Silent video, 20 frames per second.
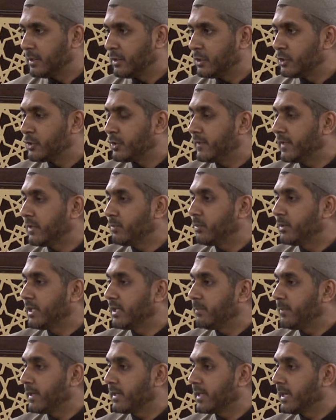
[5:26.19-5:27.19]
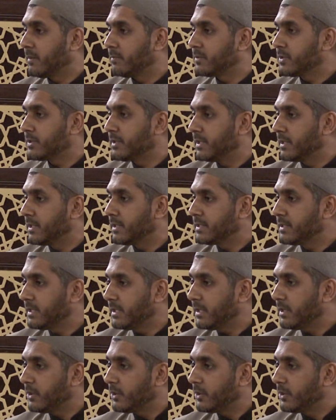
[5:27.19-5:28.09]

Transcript: so that when it becomes dirty,